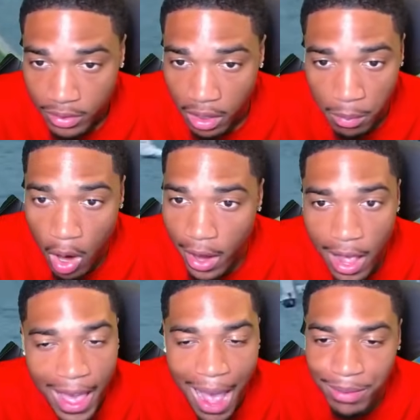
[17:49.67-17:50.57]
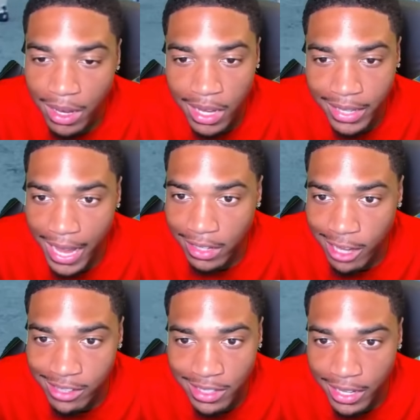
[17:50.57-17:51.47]
Mario Hampton again
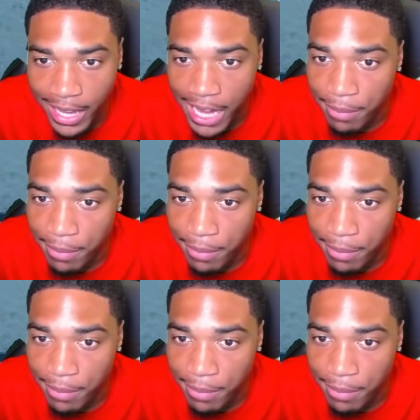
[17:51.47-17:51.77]
does it again,